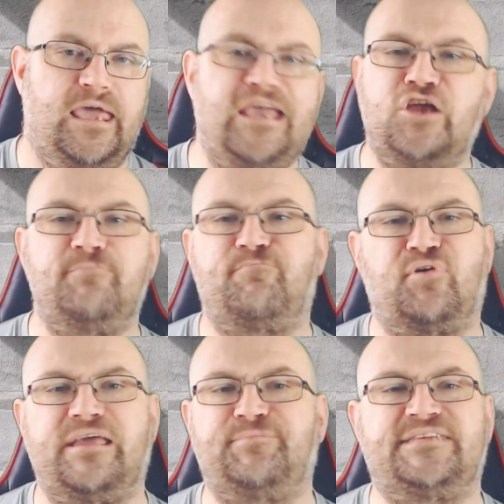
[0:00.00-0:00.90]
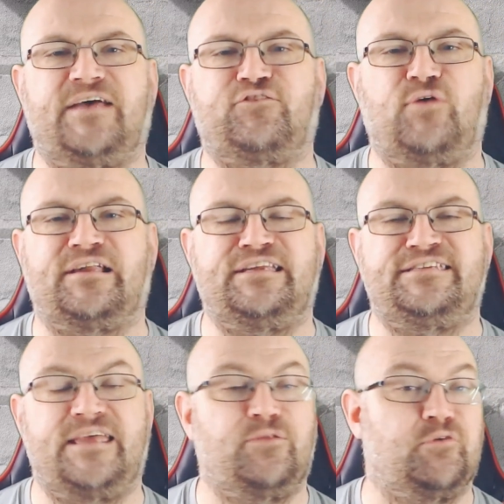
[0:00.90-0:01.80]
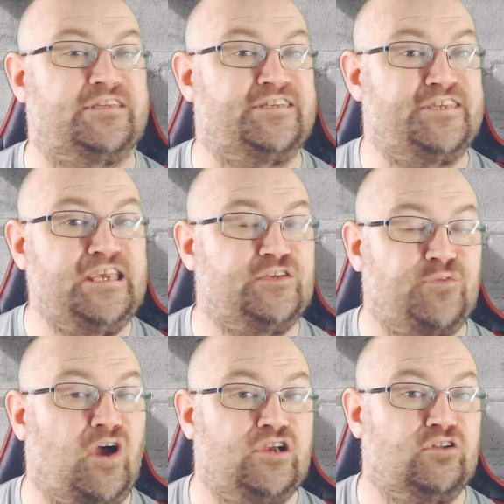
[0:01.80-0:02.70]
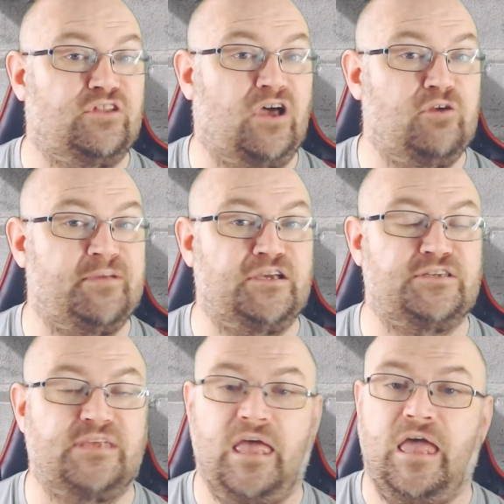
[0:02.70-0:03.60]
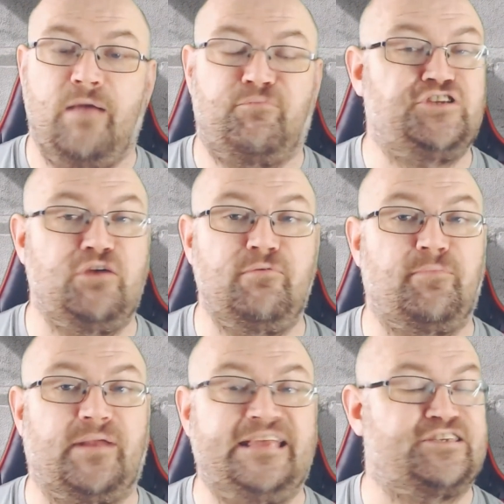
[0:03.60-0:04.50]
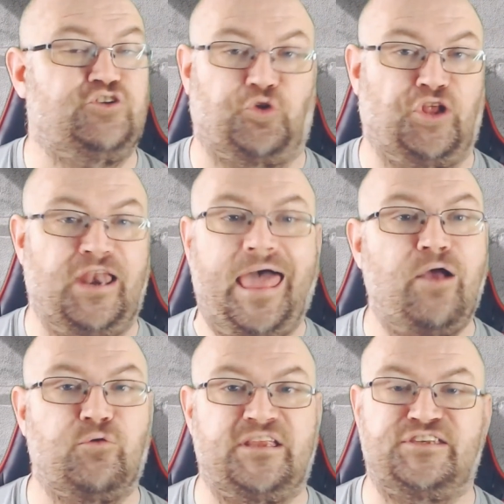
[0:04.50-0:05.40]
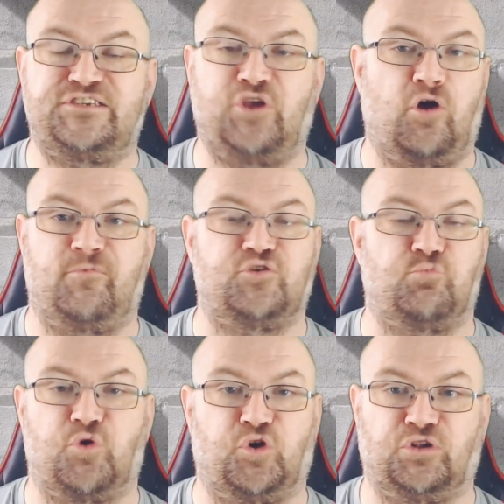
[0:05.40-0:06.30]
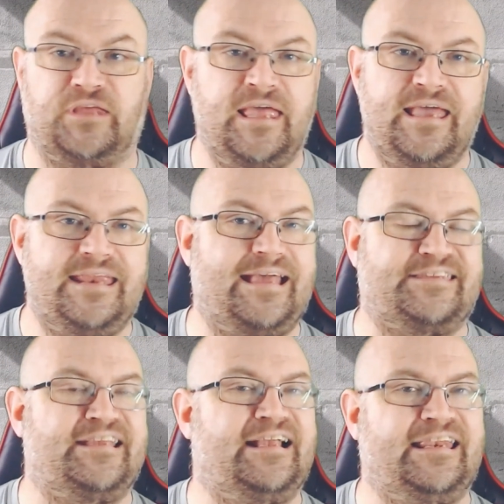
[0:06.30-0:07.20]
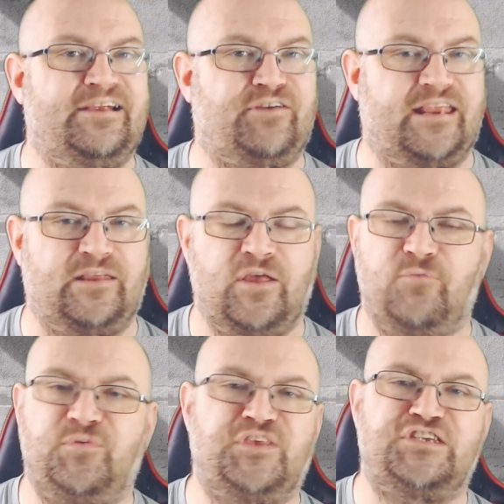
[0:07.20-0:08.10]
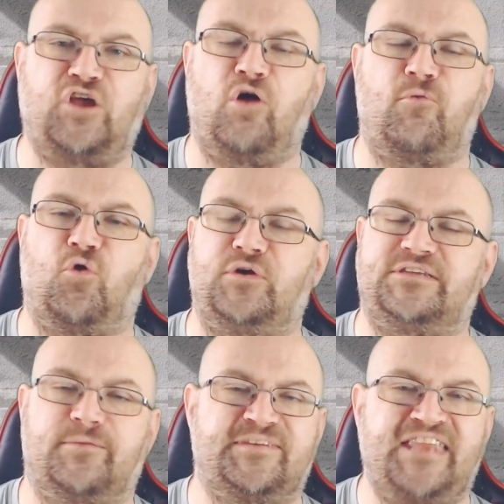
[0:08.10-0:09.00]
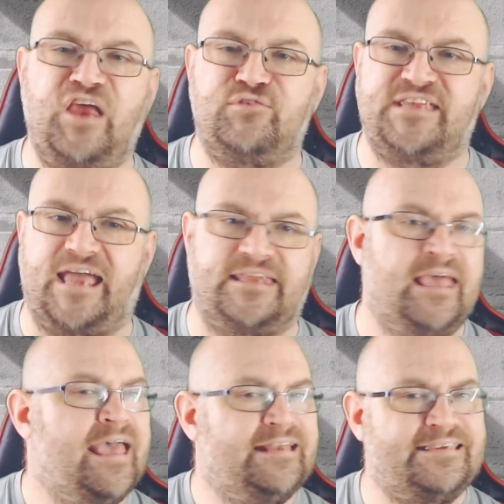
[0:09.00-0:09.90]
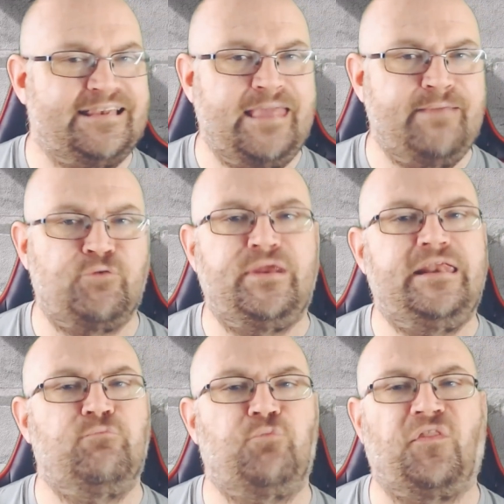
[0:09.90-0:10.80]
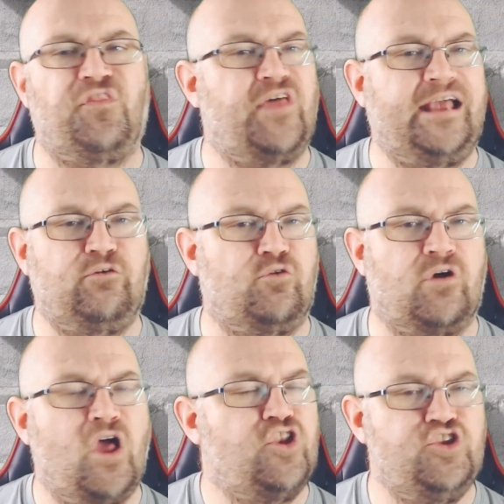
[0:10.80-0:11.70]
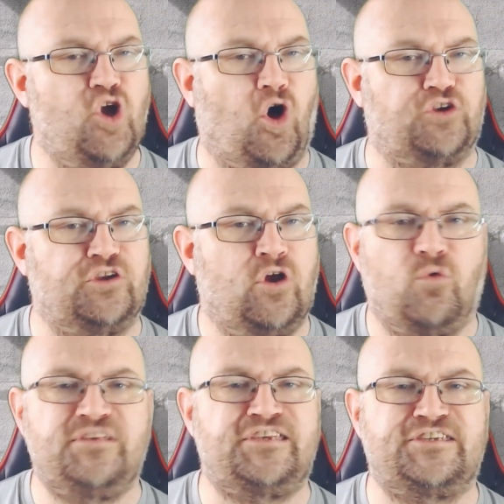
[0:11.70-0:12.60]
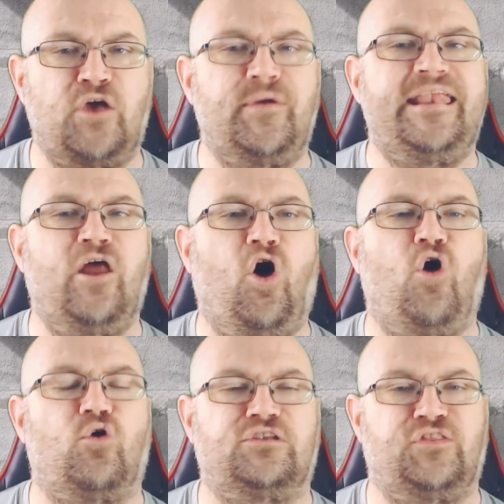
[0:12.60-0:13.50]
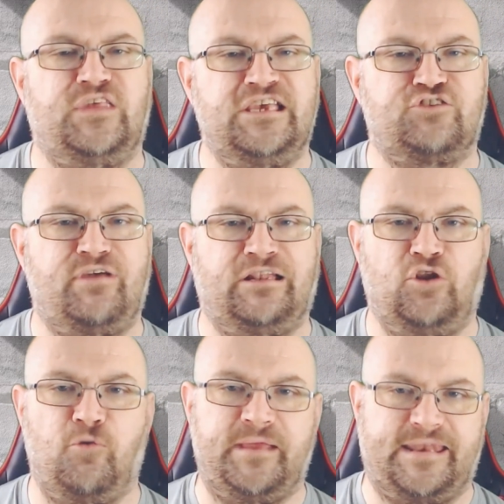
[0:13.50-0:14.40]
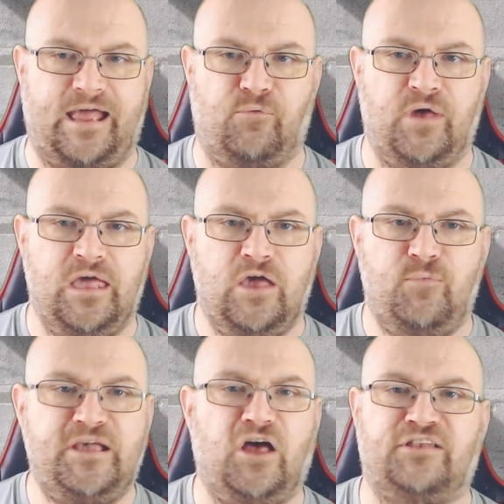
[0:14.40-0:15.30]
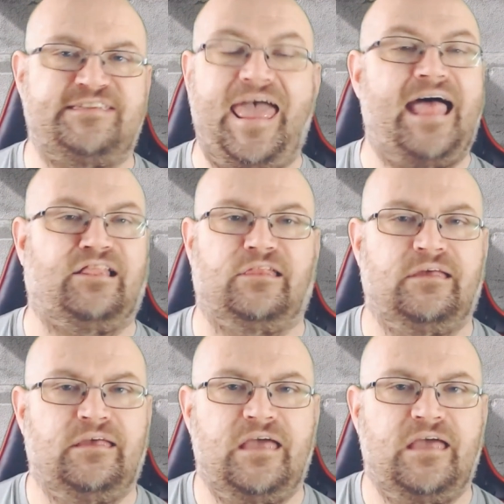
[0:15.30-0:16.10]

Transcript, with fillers: He couldn't bring himself to actually say the word ceasefire, you'll note, because presumably it's not allowed in Starmer's world. He hasn't cleared it with the Starmeroids upstairs yet. Does Labour really want that or not? Or is it so in hoc to the Israel lobby now, we can't tell?